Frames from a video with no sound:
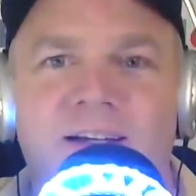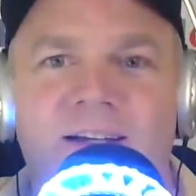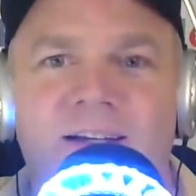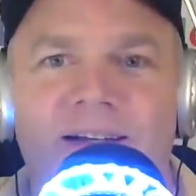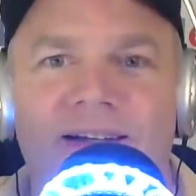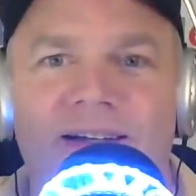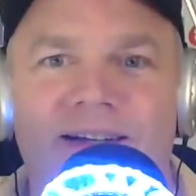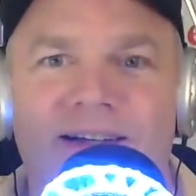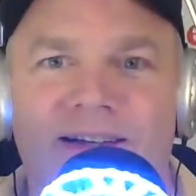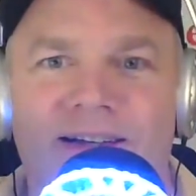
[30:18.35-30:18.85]

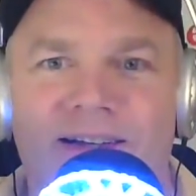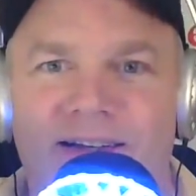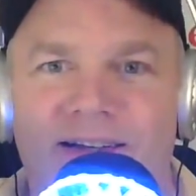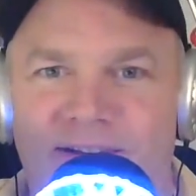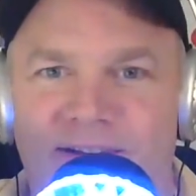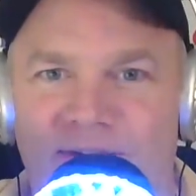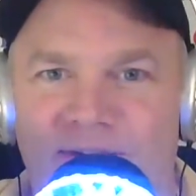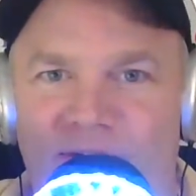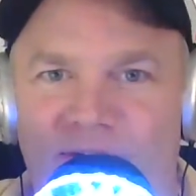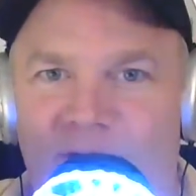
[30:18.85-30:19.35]
Right. It
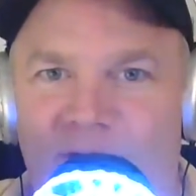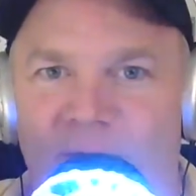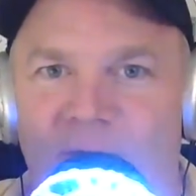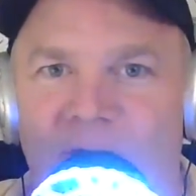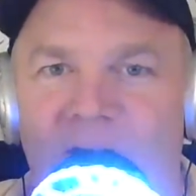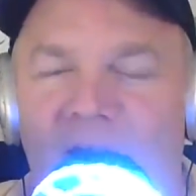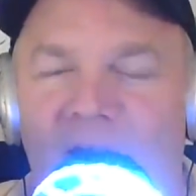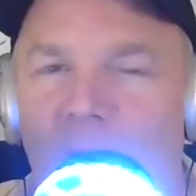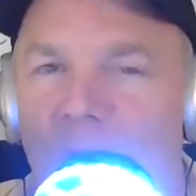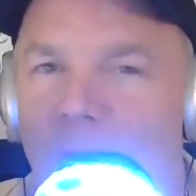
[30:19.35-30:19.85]
is like
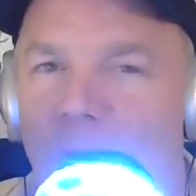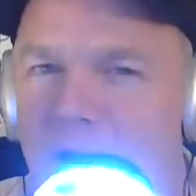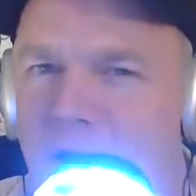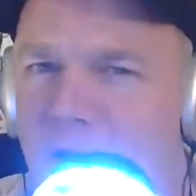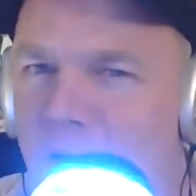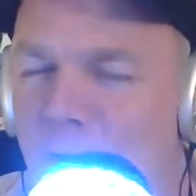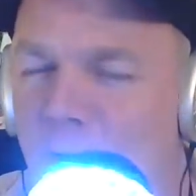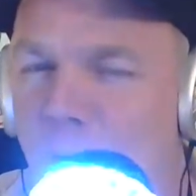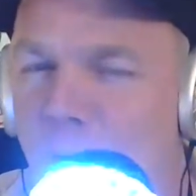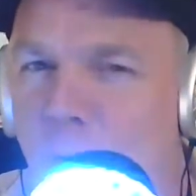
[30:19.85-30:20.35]
okay,
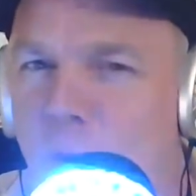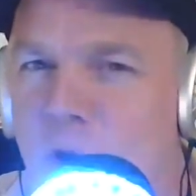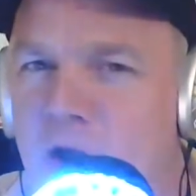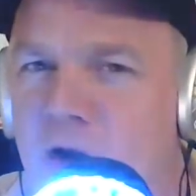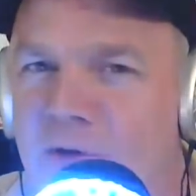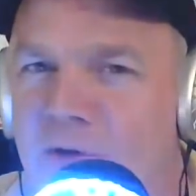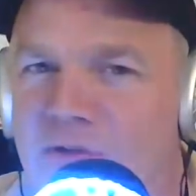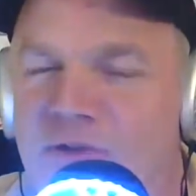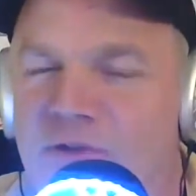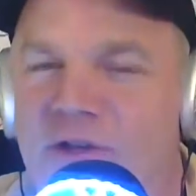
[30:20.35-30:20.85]
where
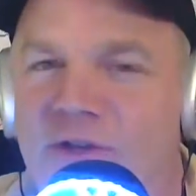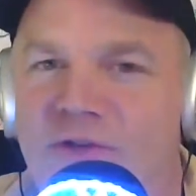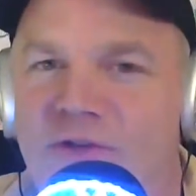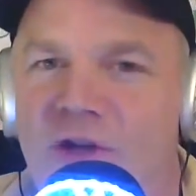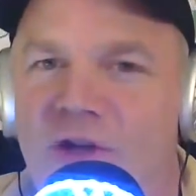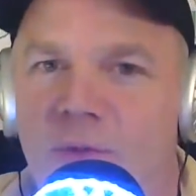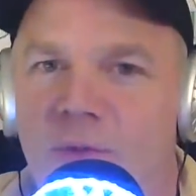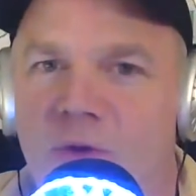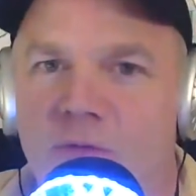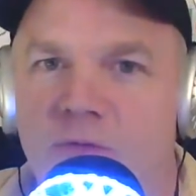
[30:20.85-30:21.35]
where is this
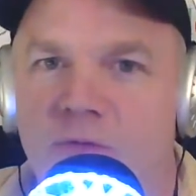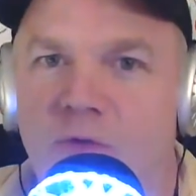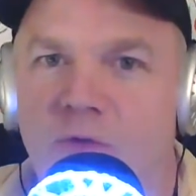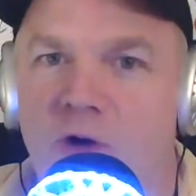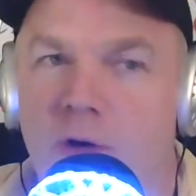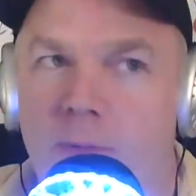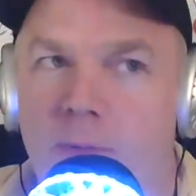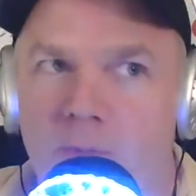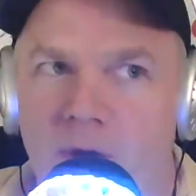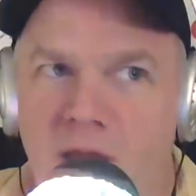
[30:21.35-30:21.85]
coming
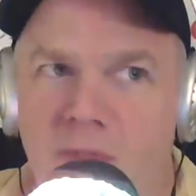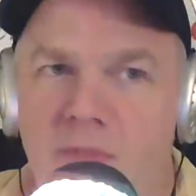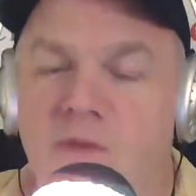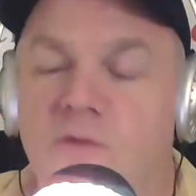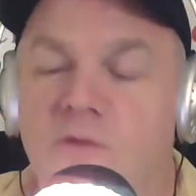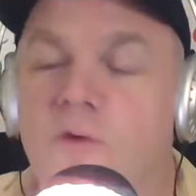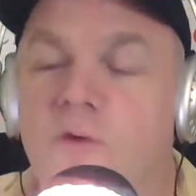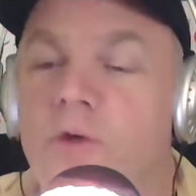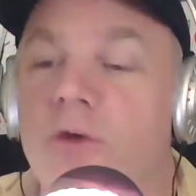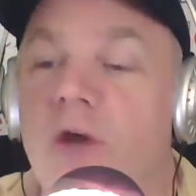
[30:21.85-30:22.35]
from? And
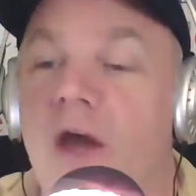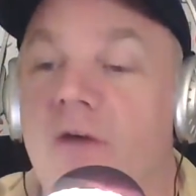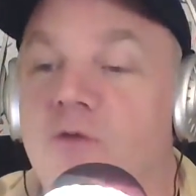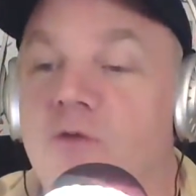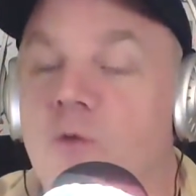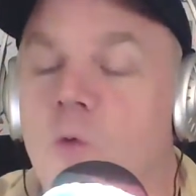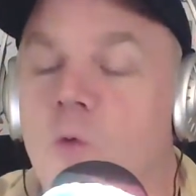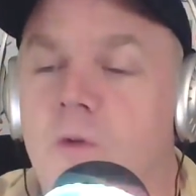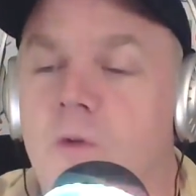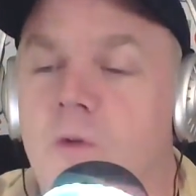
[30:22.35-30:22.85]
then so you have
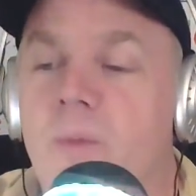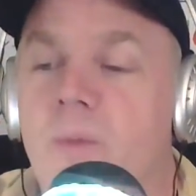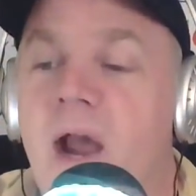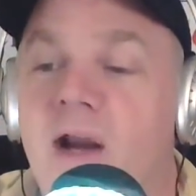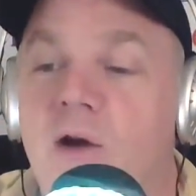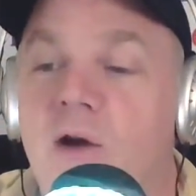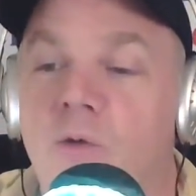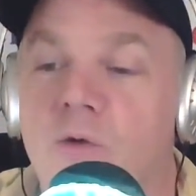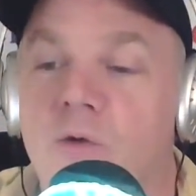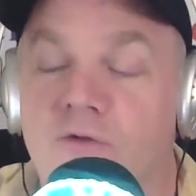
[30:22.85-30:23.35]
to work
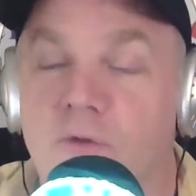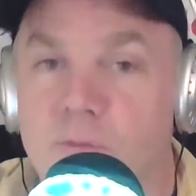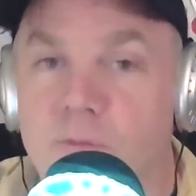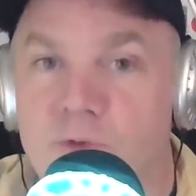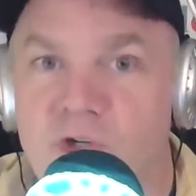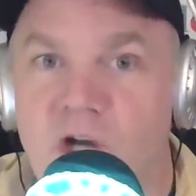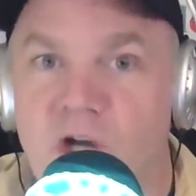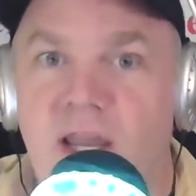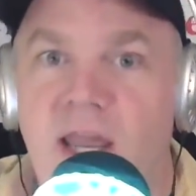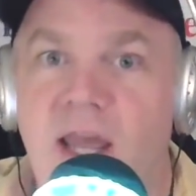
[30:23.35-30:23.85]
backwards from
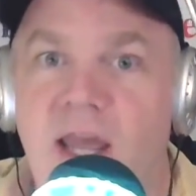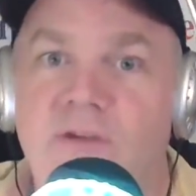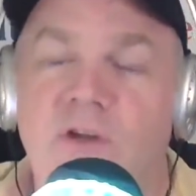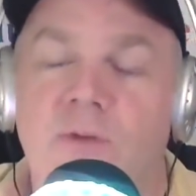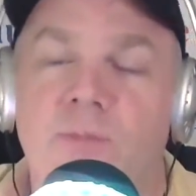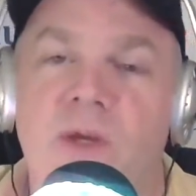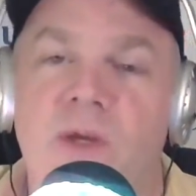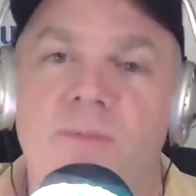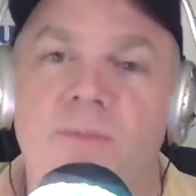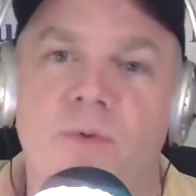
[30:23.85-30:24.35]

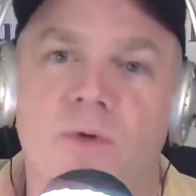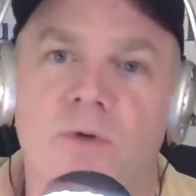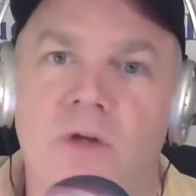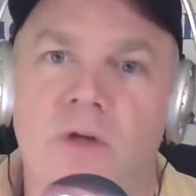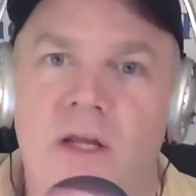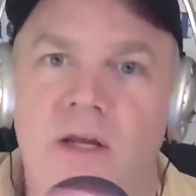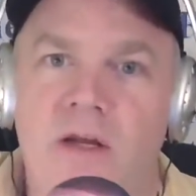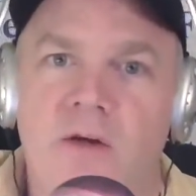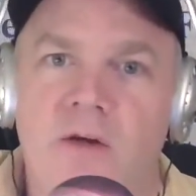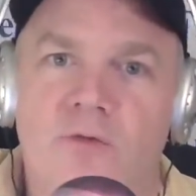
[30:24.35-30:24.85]
gigantic
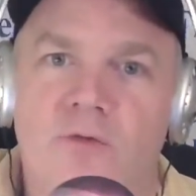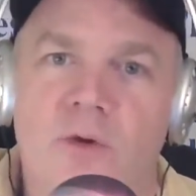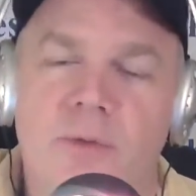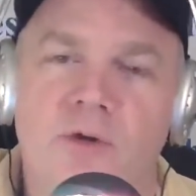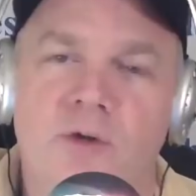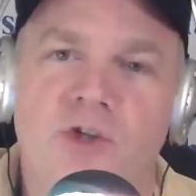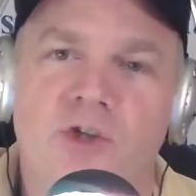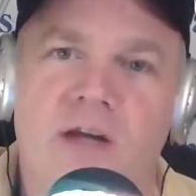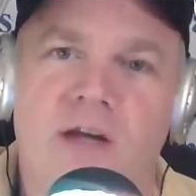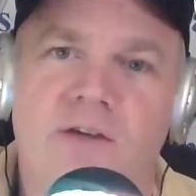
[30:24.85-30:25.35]
people, from
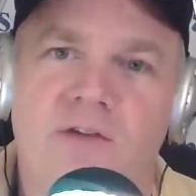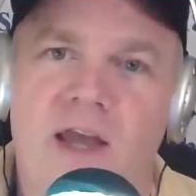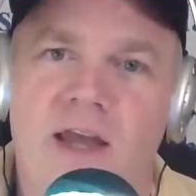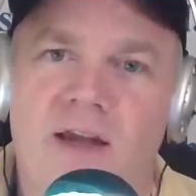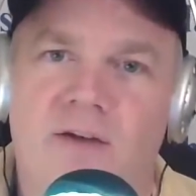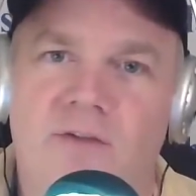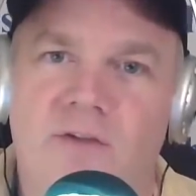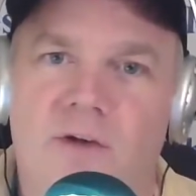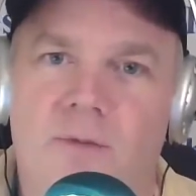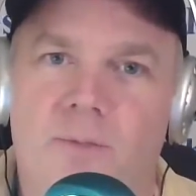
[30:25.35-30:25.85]
their
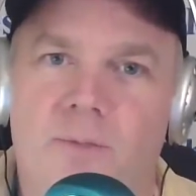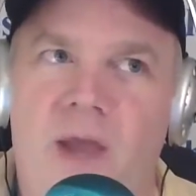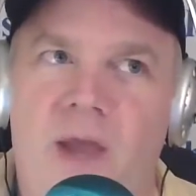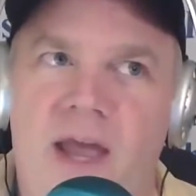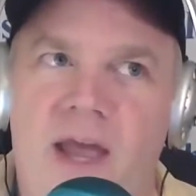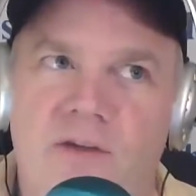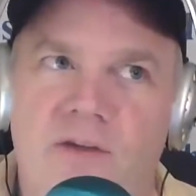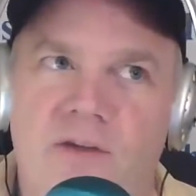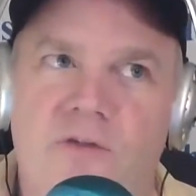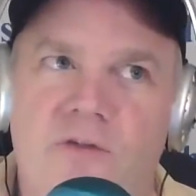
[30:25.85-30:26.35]
gigantic
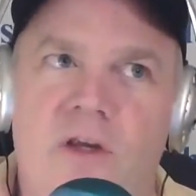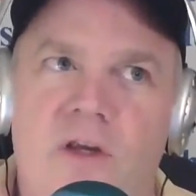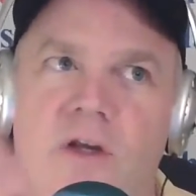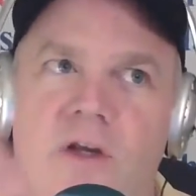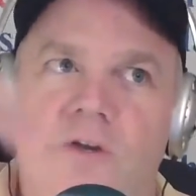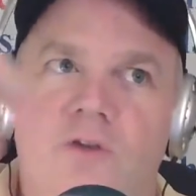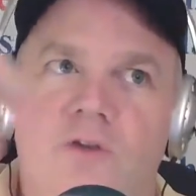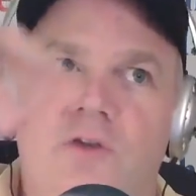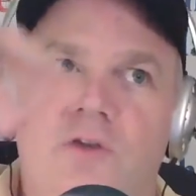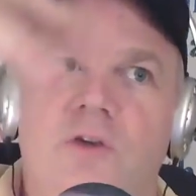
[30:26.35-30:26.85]
pets
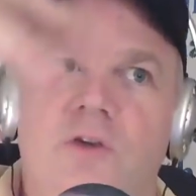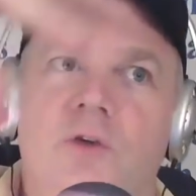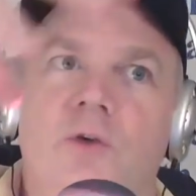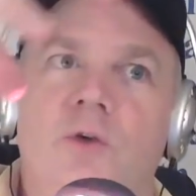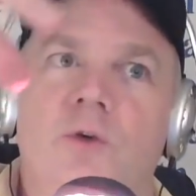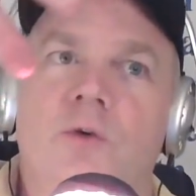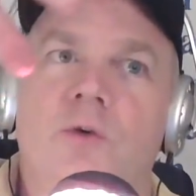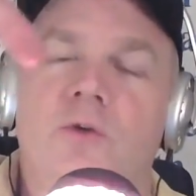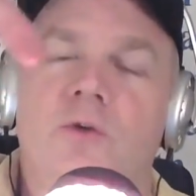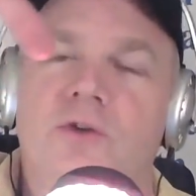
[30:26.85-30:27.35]

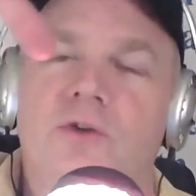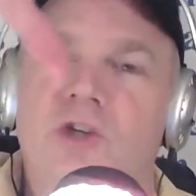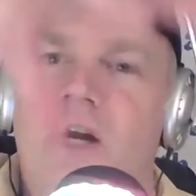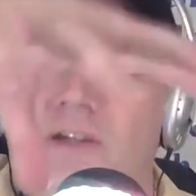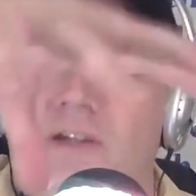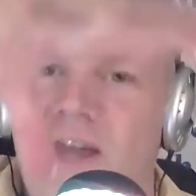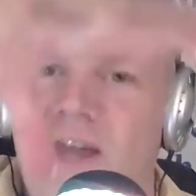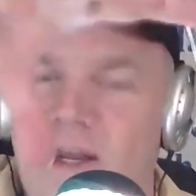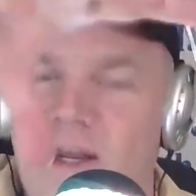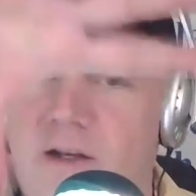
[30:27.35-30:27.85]
to the
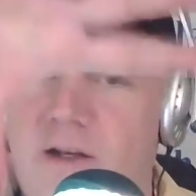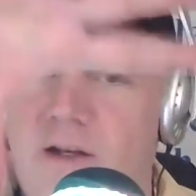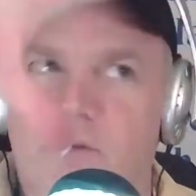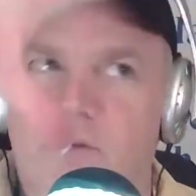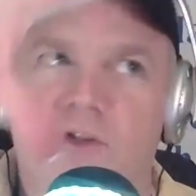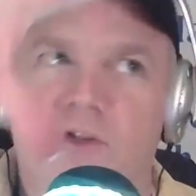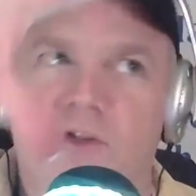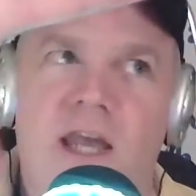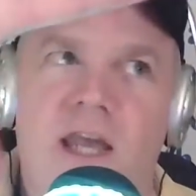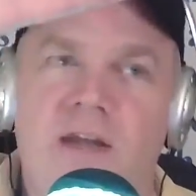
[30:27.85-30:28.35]
gigantic
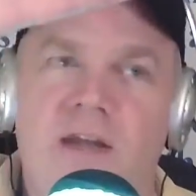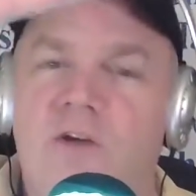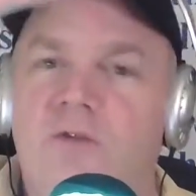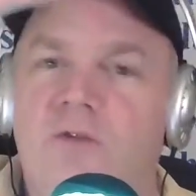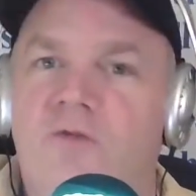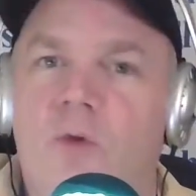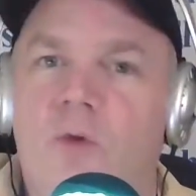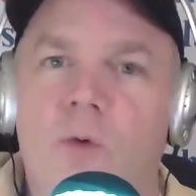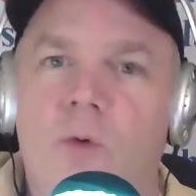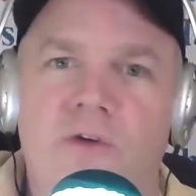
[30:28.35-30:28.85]
gigantic
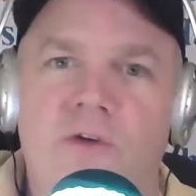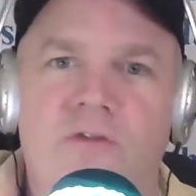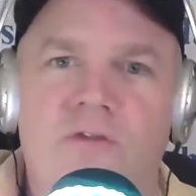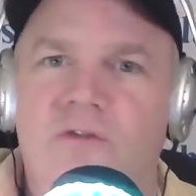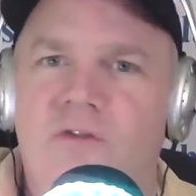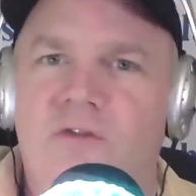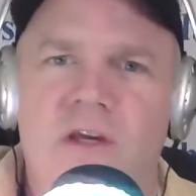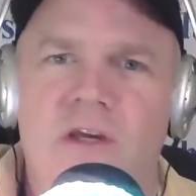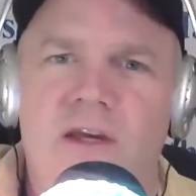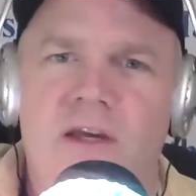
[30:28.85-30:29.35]

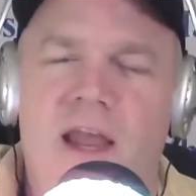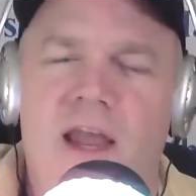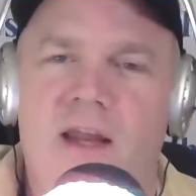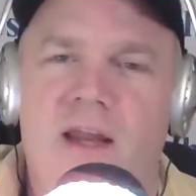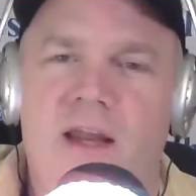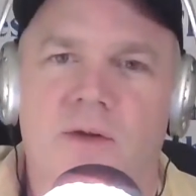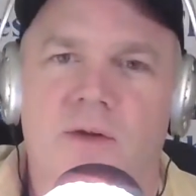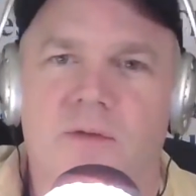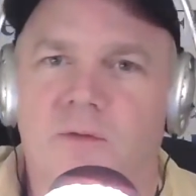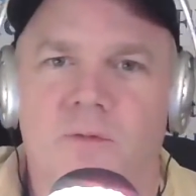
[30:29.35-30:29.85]
forests
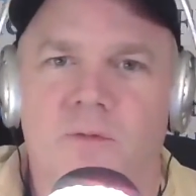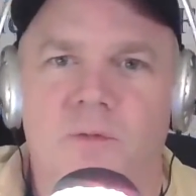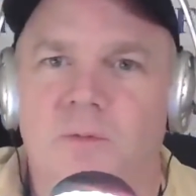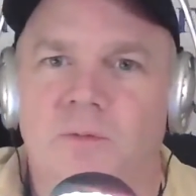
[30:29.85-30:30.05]
and